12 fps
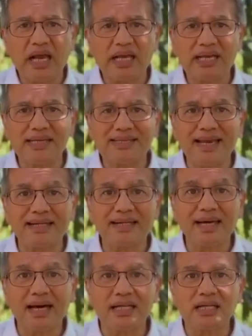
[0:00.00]
is
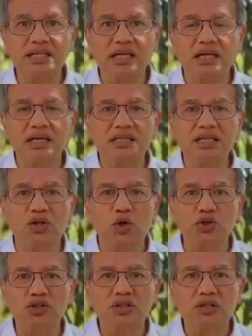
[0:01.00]
encouraging
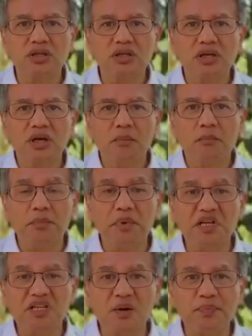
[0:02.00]
casinos.
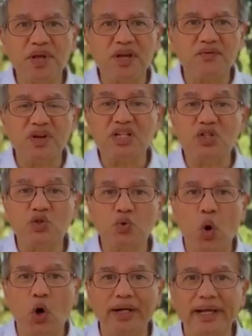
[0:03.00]
BJP, which
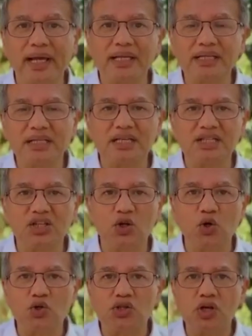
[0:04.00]
swore against
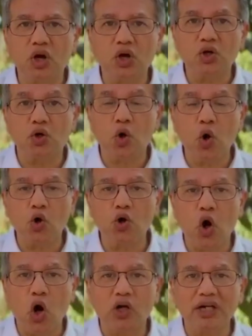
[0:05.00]
casinos, rode
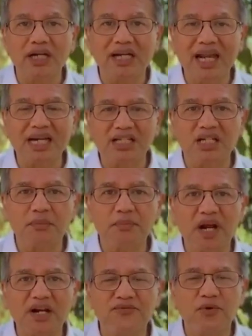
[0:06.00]
on an election
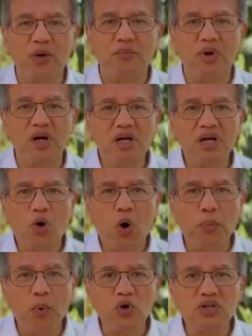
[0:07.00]
platform
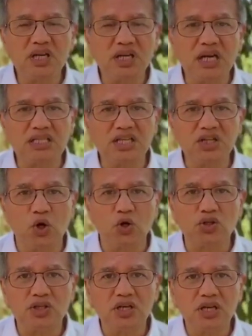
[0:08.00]
opposing
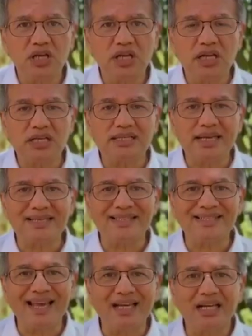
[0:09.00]
casinos, is
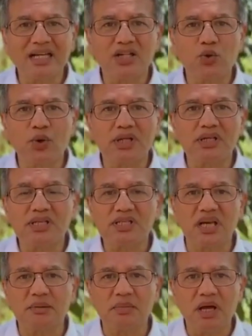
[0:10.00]
exactly doing the
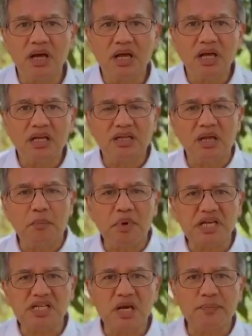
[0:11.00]
same. The
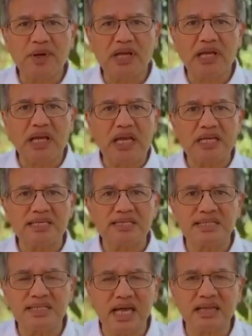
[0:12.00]
BJP is
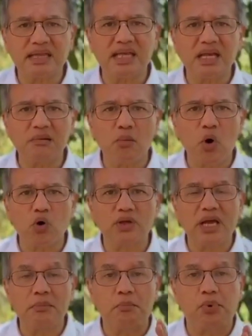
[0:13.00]
nothing more
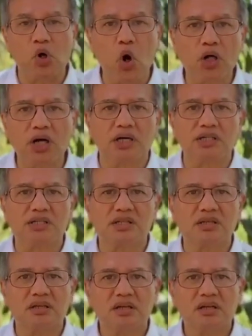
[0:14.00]
than brokers